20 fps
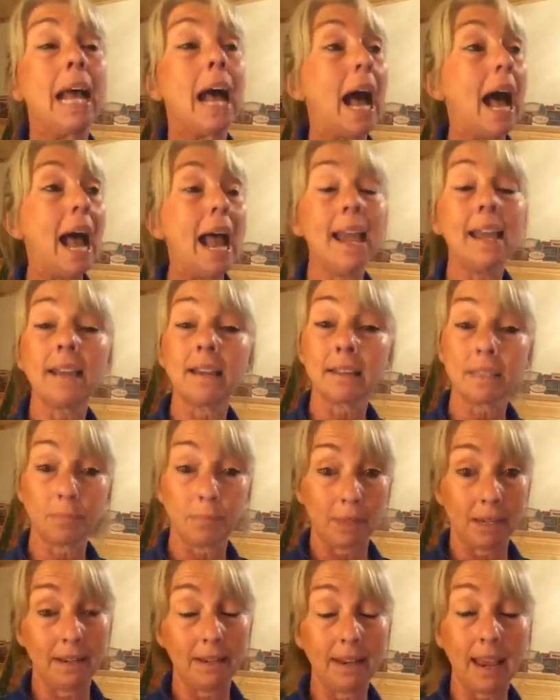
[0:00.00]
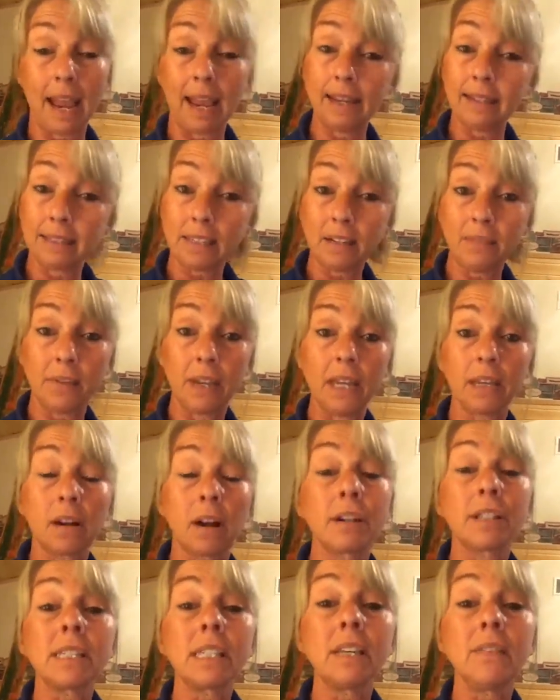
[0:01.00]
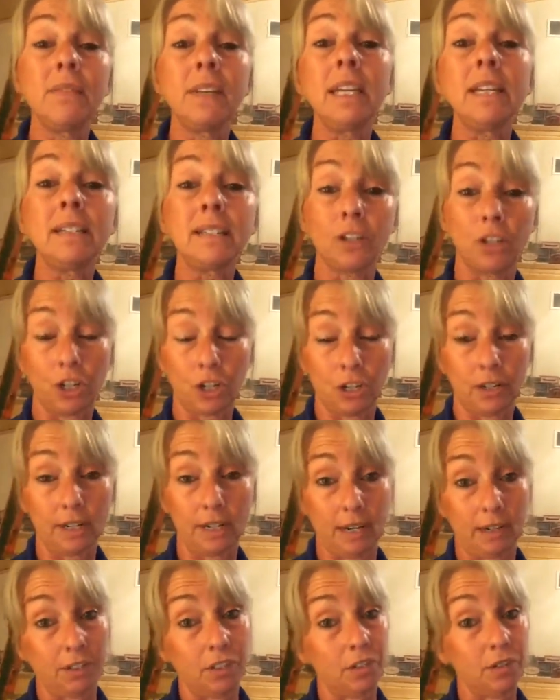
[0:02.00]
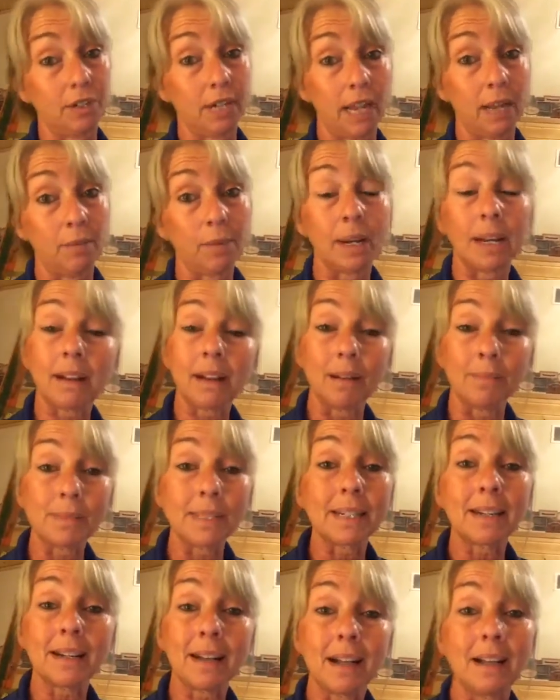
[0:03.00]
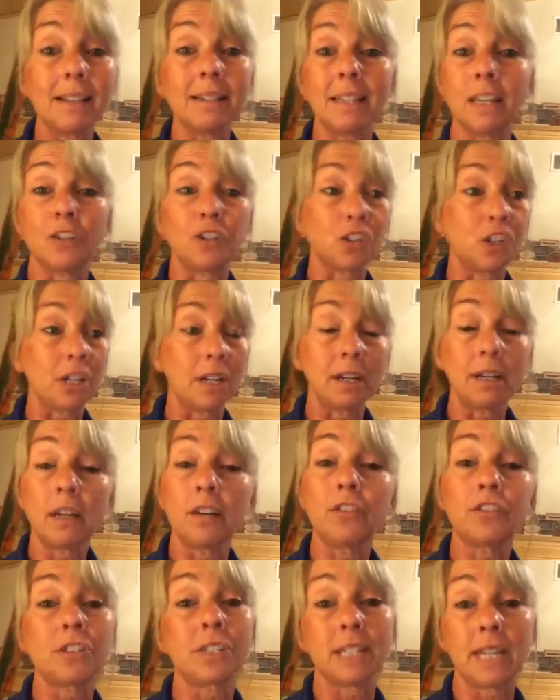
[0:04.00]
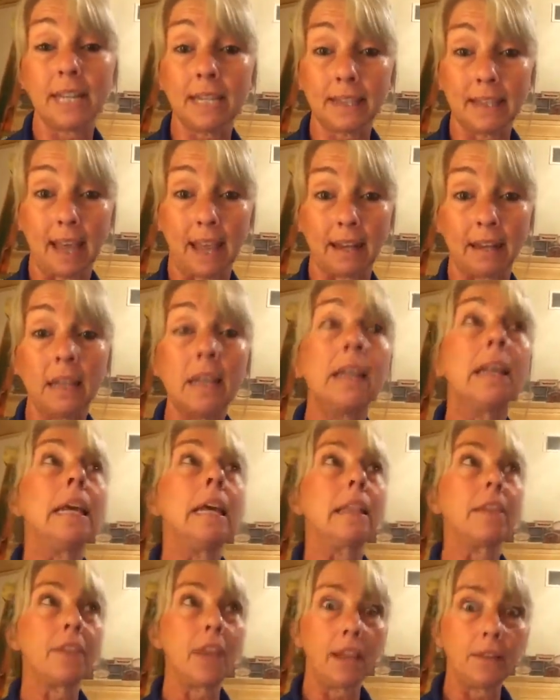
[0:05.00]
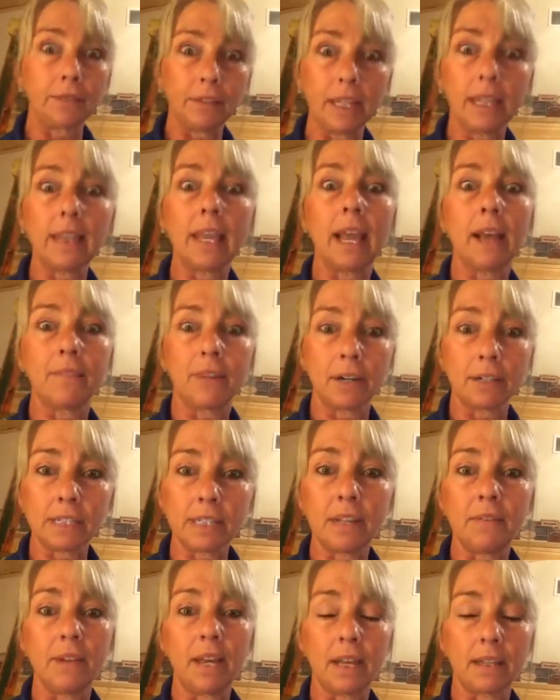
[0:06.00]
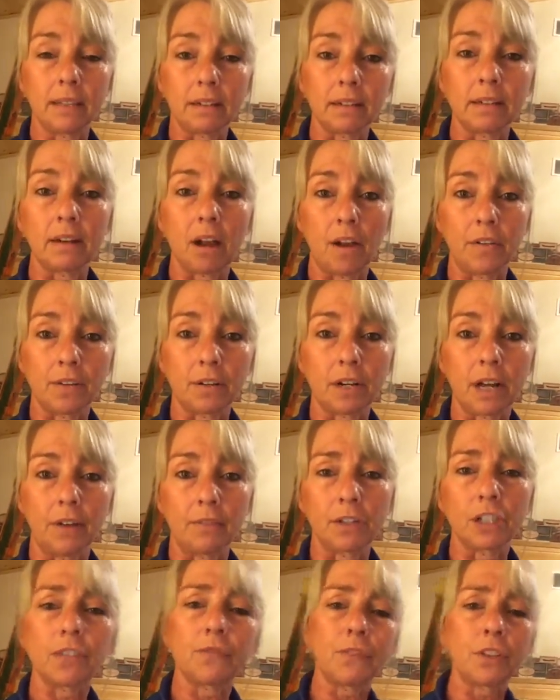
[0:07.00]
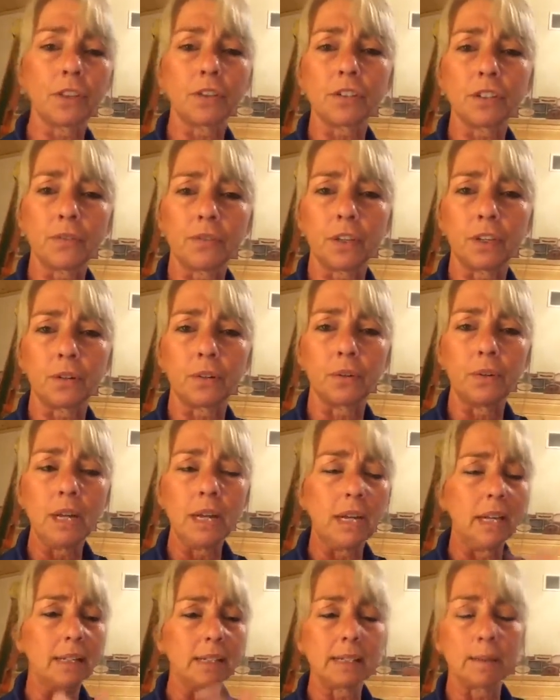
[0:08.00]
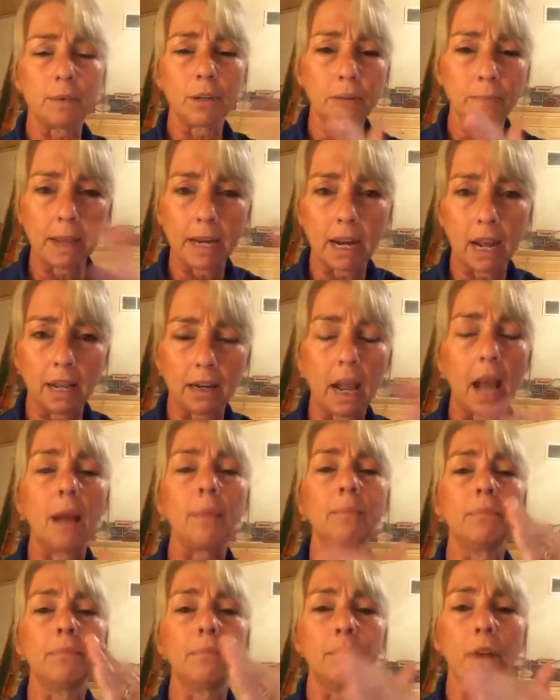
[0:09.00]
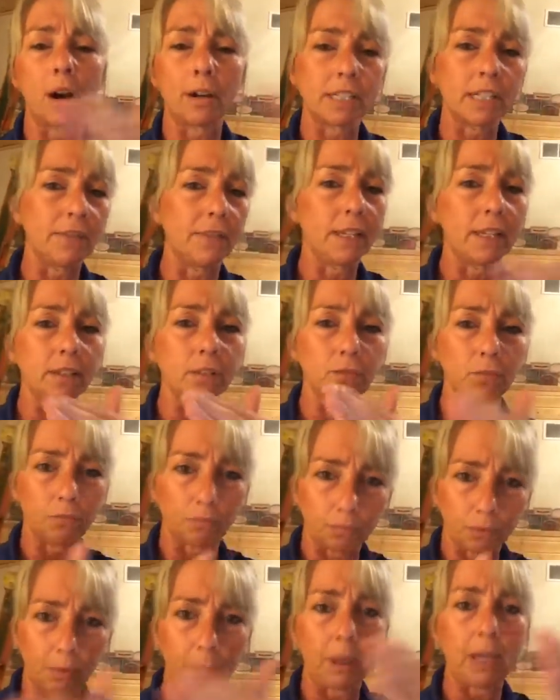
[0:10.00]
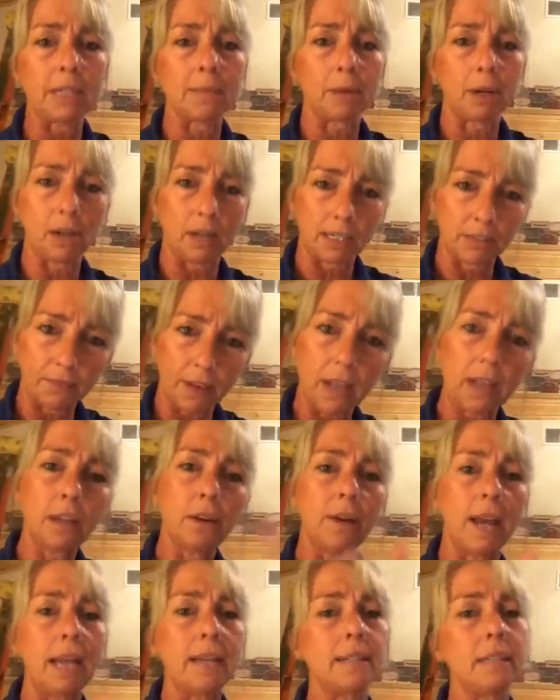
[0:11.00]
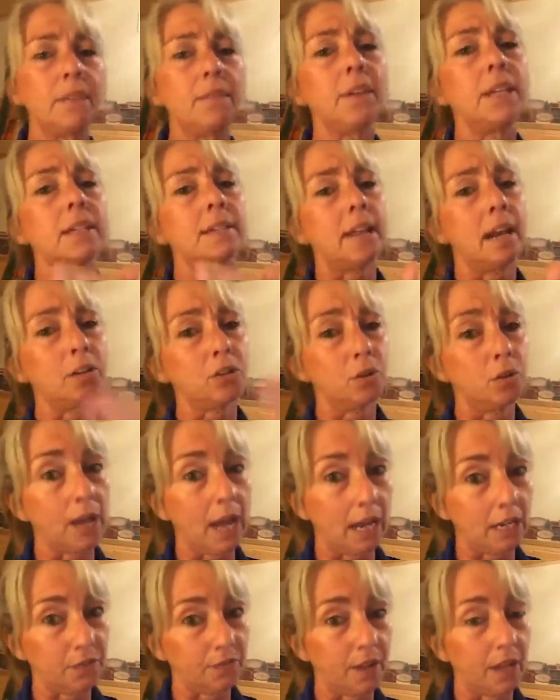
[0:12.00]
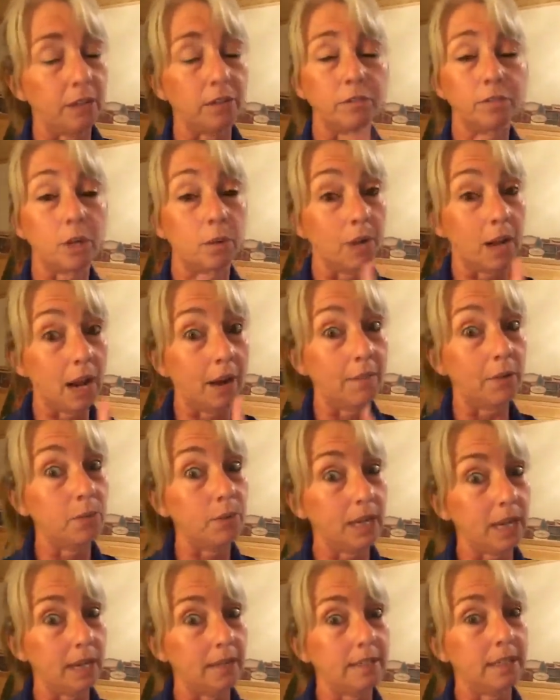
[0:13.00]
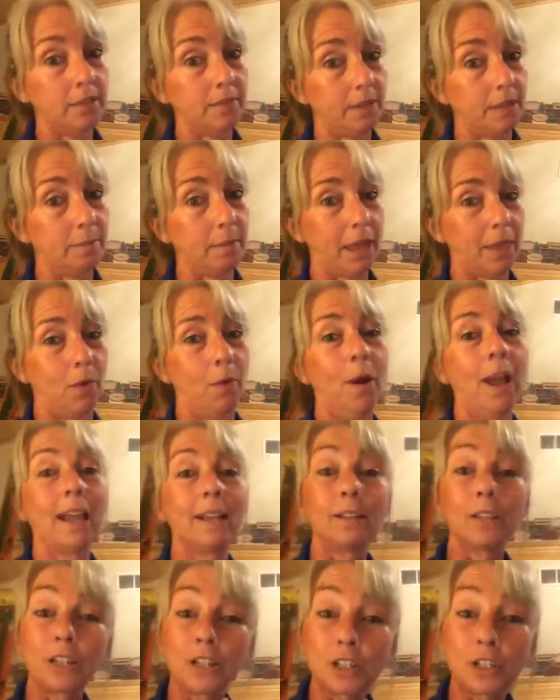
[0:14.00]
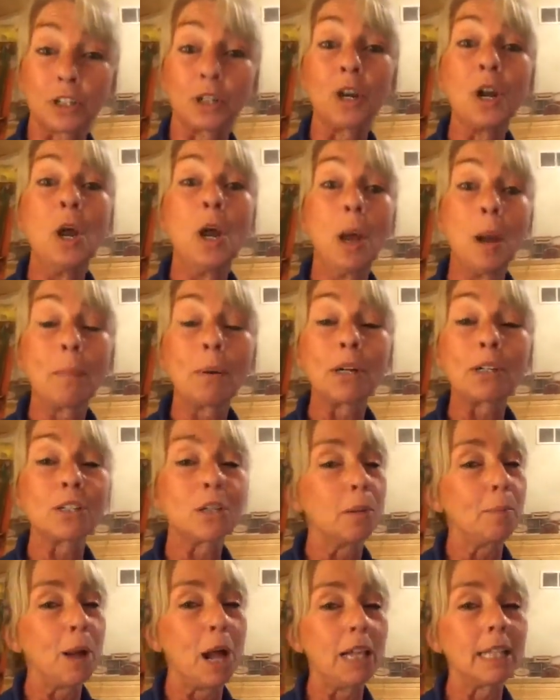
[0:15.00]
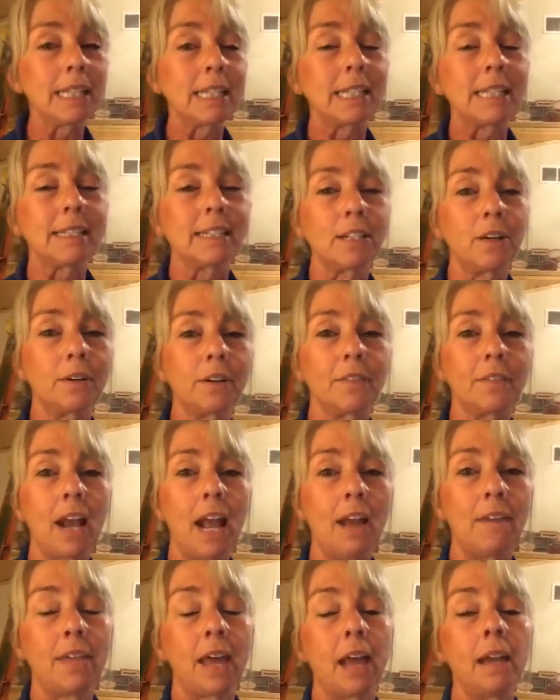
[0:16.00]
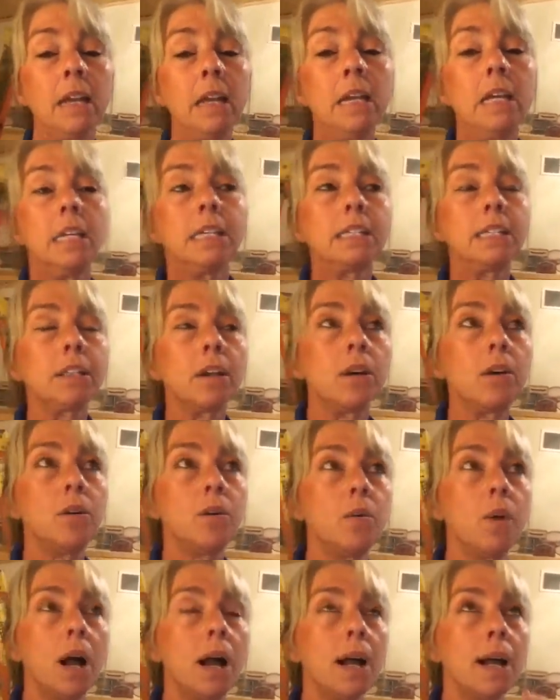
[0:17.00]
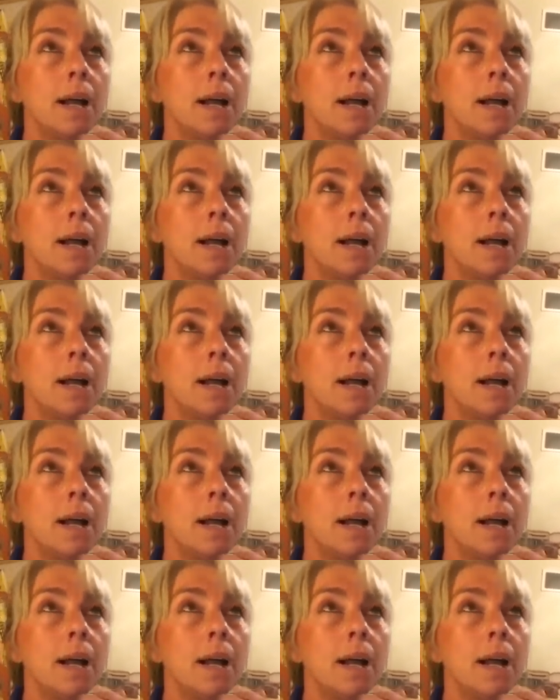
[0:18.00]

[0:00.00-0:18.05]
I explained ACV and RCV to her yesterday when it comes to content. She didn't understand that. Thankfully, they have RCV on their coverage. And for those of you, some of you may not, RCV is replacement cost value. ACV is actual cash value. Don't ever want ACV, by the way. Look at your personal policies and don't ever have that. So,